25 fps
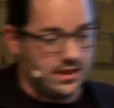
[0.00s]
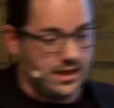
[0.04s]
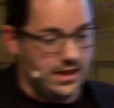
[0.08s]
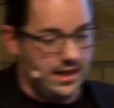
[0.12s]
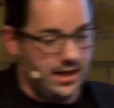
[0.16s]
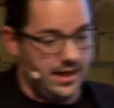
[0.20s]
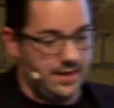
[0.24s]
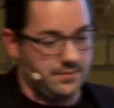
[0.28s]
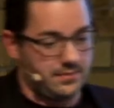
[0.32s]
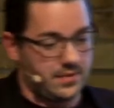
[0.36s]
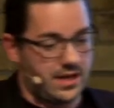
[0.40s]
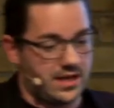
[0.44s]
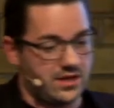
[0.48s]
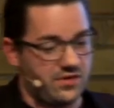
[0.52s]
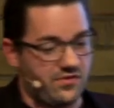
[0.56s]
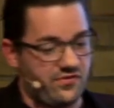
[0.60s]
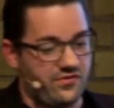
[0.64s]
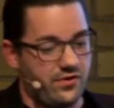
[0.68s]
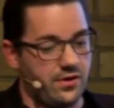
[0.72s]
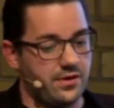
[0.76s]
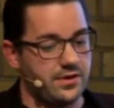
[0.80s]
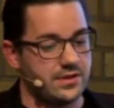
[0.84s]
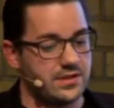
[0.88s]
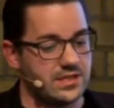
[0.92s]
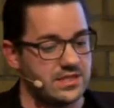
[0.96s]
kind of
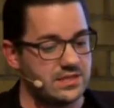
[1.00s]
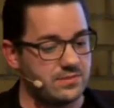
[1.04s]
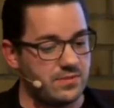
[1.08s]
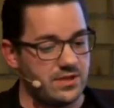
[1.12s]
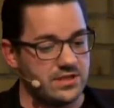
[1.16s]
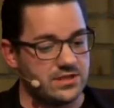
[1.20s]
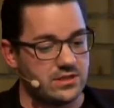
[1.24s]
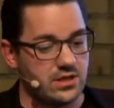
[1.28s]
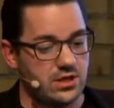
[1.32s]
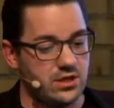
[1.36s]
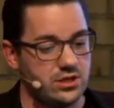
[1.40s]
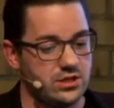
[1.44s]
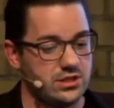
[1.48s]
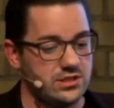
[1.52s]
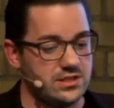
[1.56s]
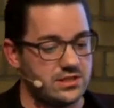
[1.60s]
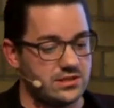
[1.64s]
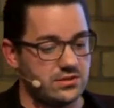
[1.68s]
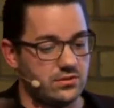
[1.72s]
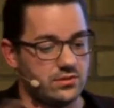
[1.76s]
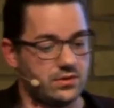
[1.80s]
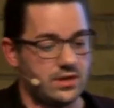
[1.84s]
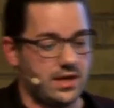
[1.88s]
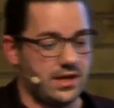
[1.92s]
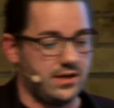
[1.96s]
font display strategies
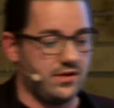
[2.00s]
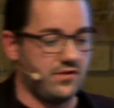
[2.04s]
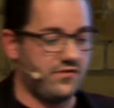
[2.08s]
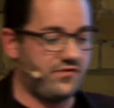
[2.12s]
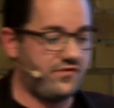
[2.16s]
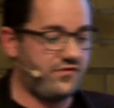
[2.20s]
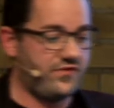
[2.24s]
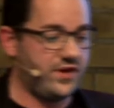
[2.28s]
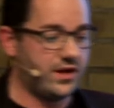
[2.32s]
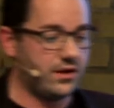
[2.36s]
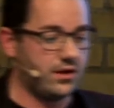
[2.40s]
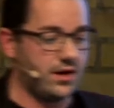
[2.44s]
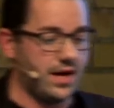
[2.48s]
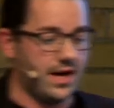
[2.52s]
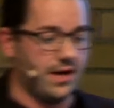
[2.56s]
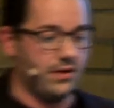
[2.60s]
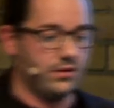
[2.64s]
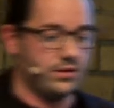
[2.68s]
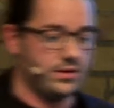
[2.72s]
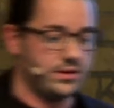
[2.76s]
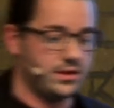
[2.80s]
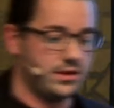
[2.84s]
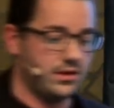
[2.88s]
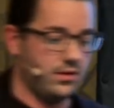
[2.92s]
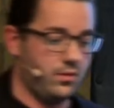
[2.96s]
to kind of figure
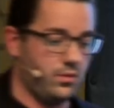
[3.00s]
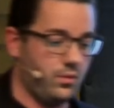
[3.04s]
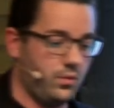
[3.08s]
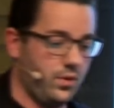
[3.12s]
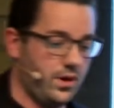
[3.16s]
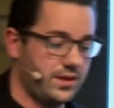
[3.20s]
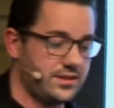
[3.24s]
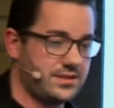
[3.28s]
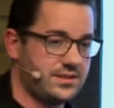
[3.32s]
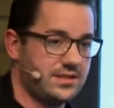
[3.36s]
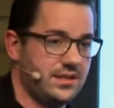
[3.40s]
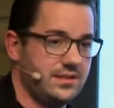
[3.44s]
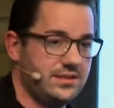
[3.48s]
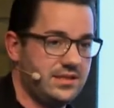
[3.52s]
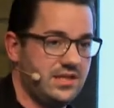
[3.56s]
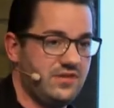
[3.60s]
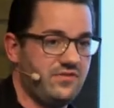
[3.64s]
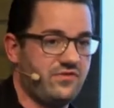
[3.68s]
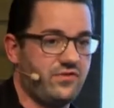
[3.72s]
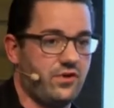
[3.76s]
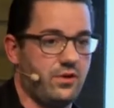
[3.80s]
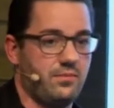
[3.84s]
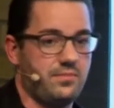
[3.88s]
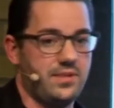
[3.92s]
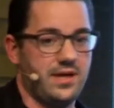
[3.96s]
out, what's the
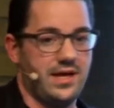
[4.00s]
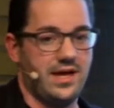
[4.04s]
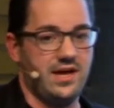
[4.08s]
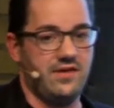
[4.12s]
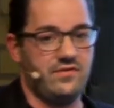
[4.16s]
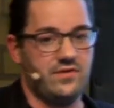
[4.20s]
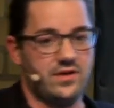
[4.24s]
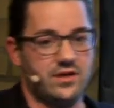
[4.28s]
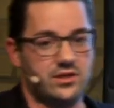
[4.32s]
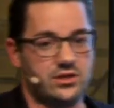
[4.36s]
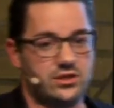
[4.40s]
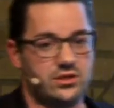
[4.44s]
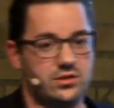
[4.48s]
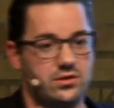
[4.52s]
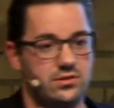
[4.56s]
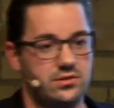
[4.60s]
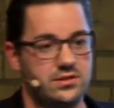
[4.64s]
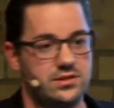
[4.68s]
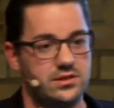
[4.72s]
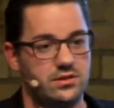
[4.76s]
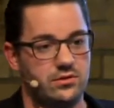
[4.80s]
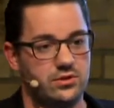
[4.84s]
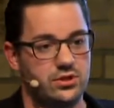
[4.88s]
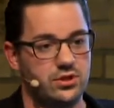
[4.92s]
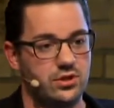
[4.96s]
default behavior.
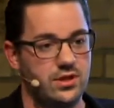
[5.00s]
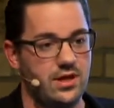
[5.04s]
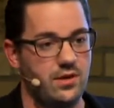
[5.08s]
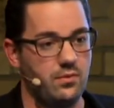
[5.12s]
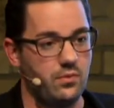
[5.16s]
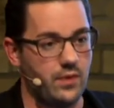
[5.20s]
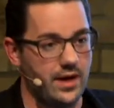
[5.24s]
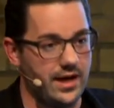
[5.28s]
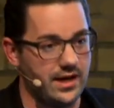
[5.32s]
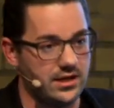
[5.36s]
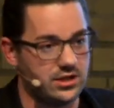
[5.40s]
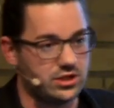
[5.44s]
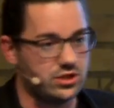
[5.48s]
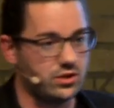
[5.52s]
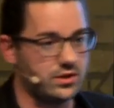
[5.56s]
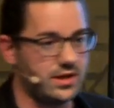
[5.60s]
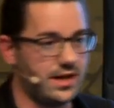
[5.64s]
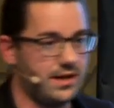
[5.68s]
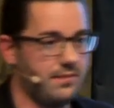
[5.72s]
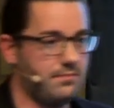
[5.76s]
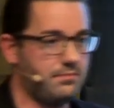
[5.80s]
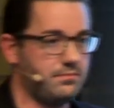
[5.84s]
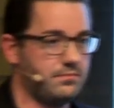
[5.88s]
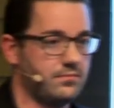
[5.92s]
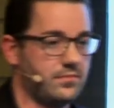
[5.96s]
So should I wait? Should
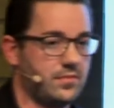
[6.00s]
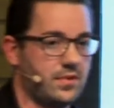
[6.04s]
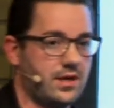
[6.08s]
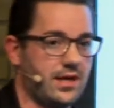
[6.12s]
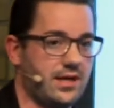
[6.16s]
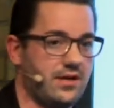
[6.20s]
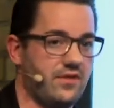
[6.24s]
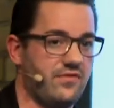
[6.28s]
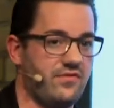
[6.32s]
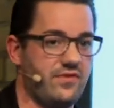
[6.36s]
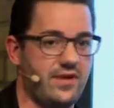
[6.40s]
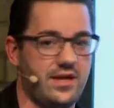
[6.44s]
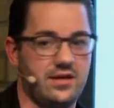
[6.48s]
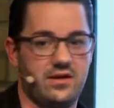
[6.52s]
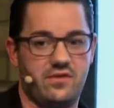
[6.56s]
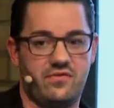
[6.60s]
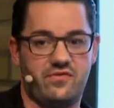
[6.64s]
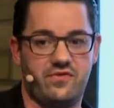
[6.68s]
I kind of let it